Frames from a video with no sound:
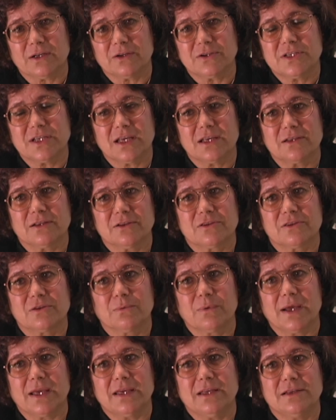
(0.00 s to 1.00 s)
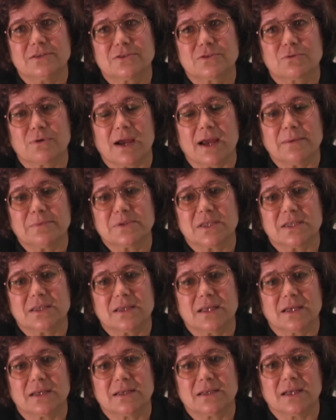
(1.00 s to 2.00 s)
quite articulate the way he describes
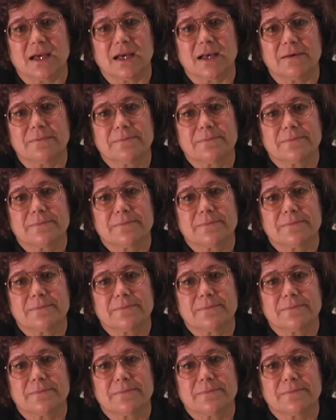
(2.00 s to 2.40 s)
it, that,